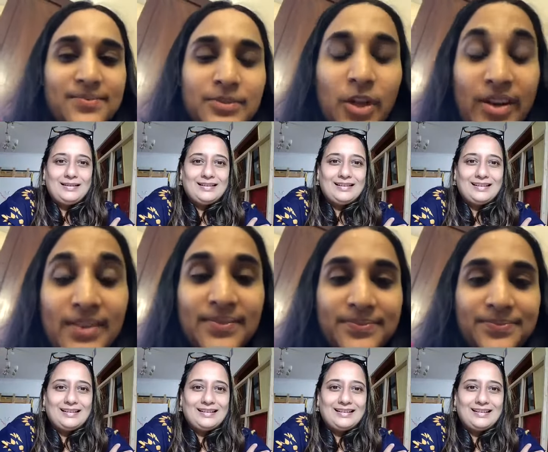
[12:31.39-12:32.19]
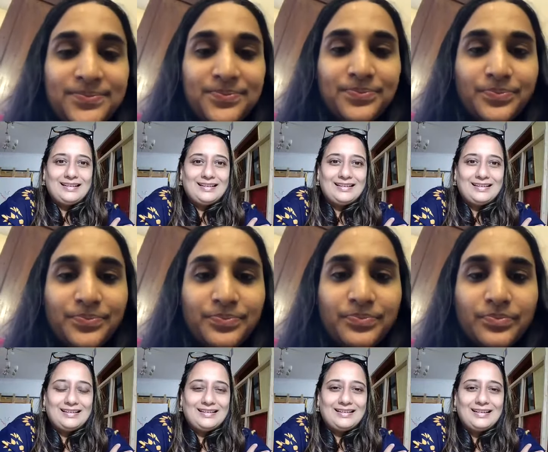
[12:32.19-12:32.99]
Speaker 1: sorry.
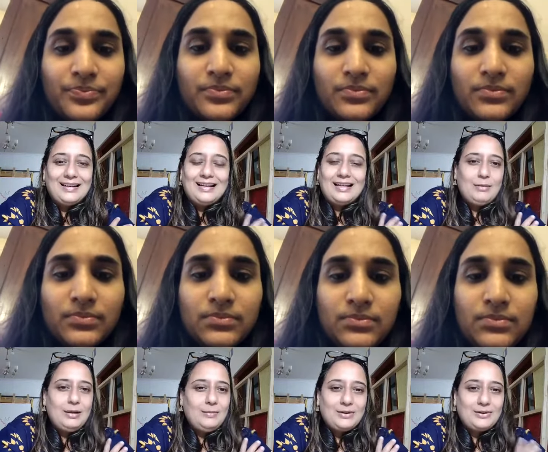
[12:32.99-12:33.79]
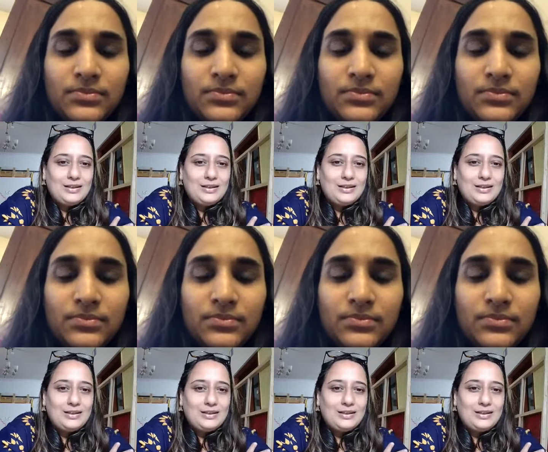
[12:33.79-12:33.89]
Coming back to the